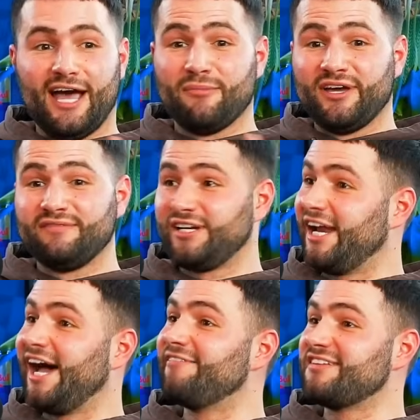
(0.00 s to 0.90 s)
am I even
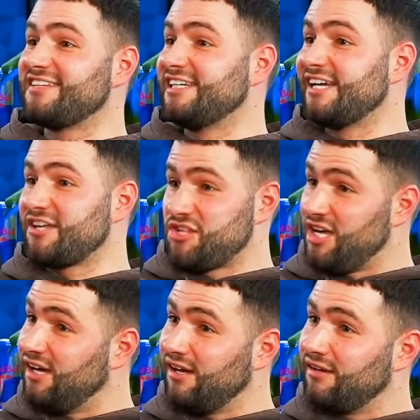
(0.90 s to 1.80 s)
going to have a seat next
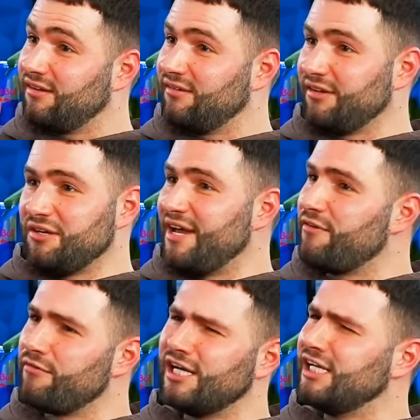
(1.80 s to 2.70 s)
year? You
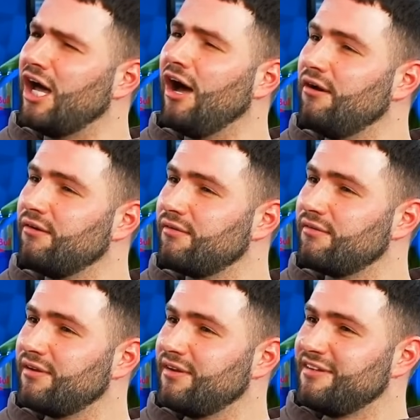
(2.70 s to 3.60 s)
never really know.
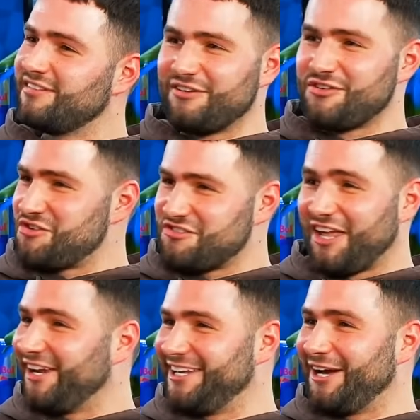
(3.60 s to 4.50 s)
So it's just
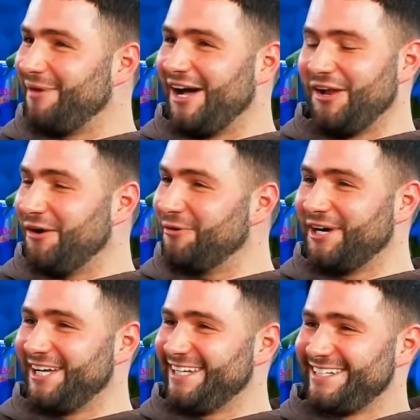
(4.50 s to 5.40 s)
suddenly come out of
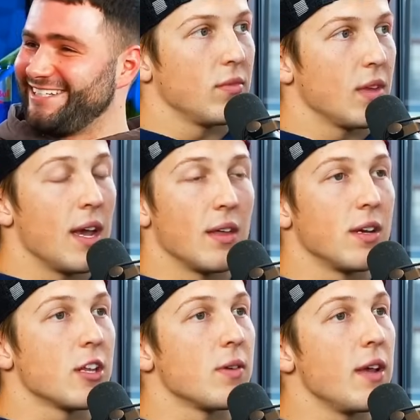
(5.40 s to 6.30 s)
nowhere.
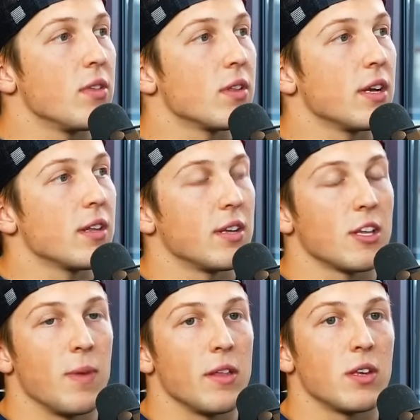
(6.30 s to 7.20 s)
Yeah, even
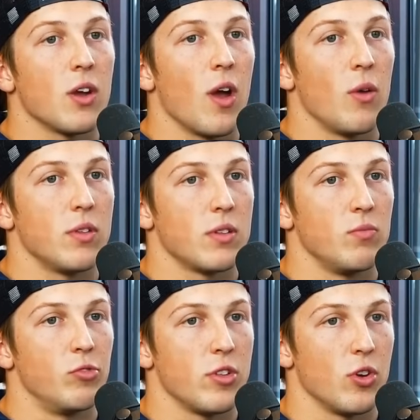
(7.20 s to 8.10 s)
six months ago, I was
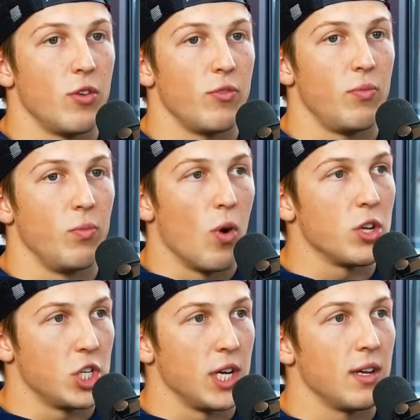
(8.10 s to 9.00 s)
reserve
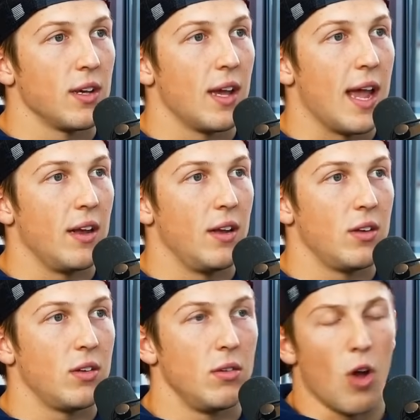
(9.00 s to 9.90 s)
watching and
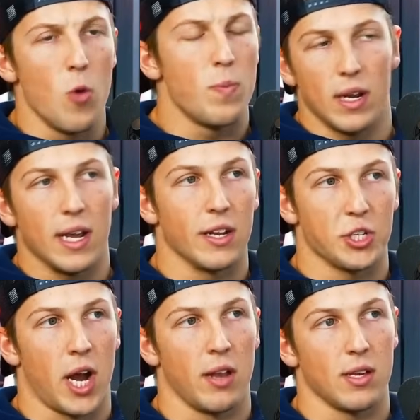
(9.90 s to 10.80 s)
hoping to get a
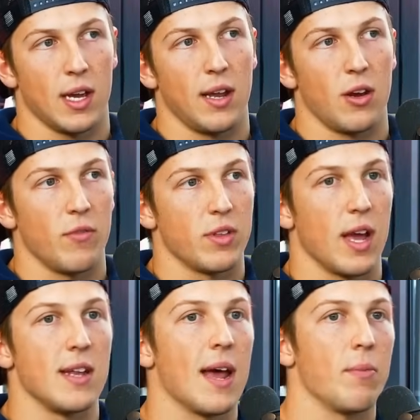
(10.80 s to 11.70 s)
chance again. And obviously
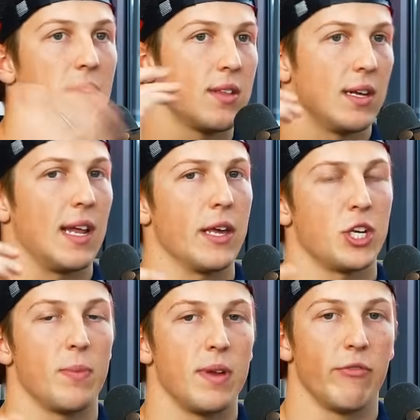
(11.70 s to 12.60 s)
I'd done my stint last
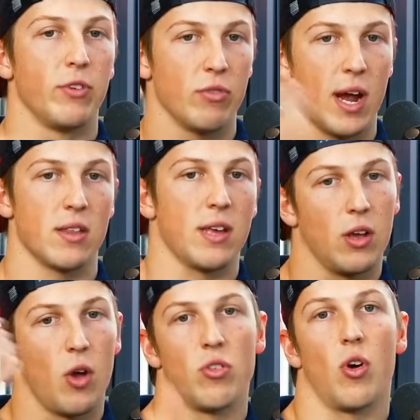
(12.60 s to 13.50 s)
year, but every race that
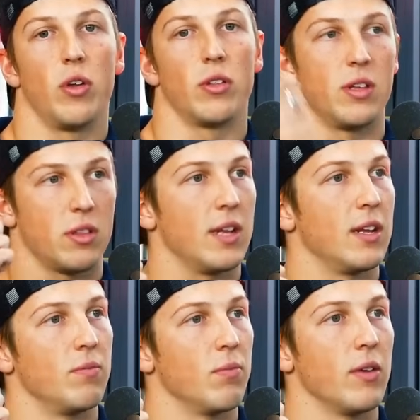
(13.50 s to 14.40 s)
goes on since I
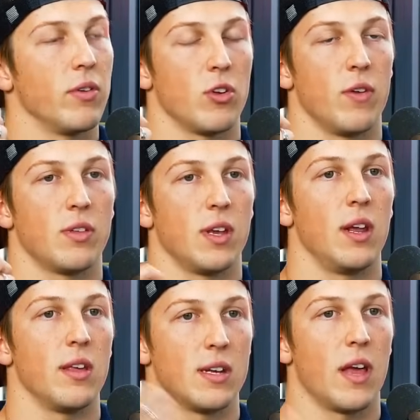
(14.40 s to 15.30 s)
did my reserve stint
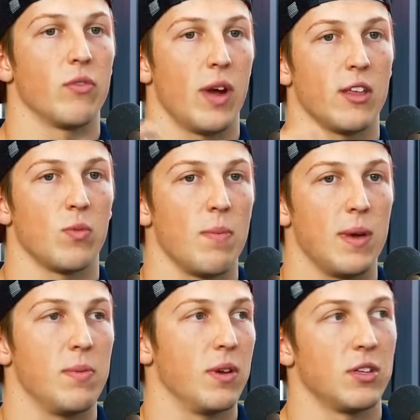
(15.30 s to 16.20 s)
is another race where
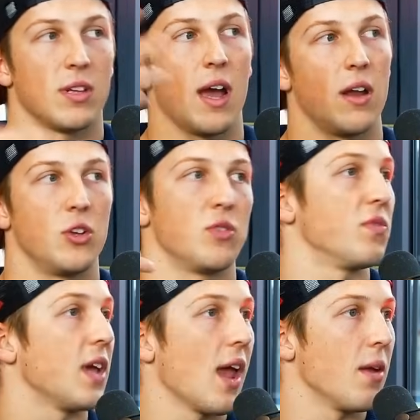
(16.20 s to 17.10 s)
people are starting to just
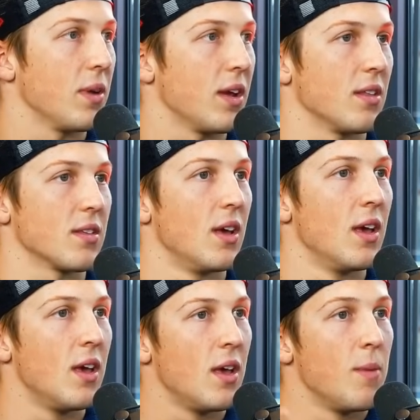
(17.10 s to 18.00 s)
forget, because
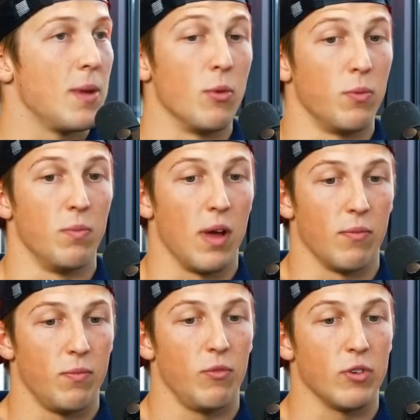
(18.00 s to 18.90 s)
people
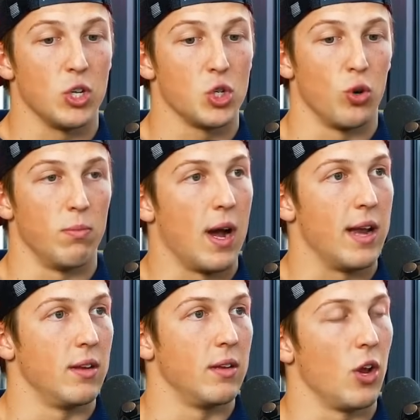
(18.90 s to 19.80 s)
are very
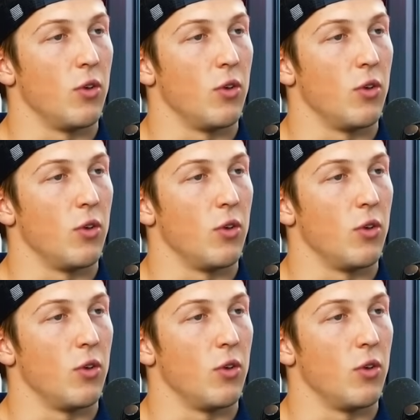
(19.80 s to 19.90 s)
short-minded,